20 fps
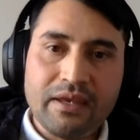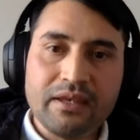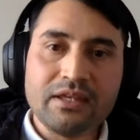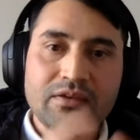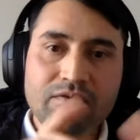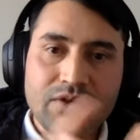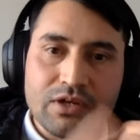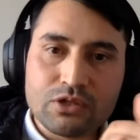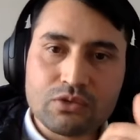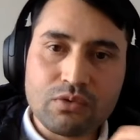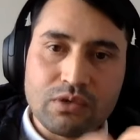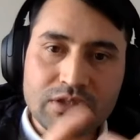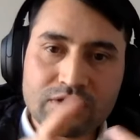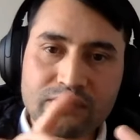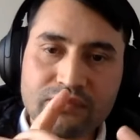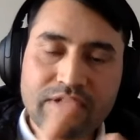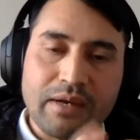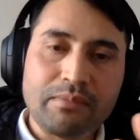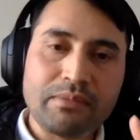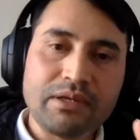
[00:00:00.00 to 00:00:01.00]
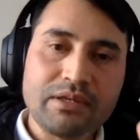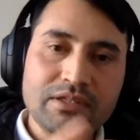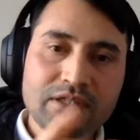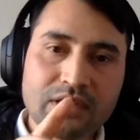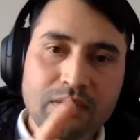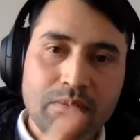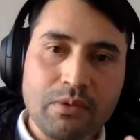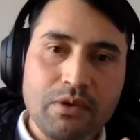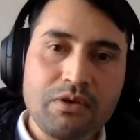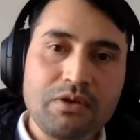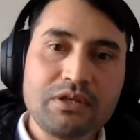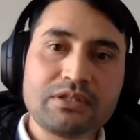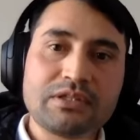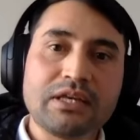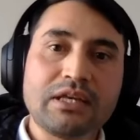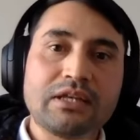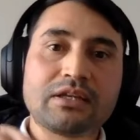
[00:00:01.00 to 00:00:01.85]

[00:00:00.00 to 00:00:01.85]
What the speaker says: individuals, families, communities,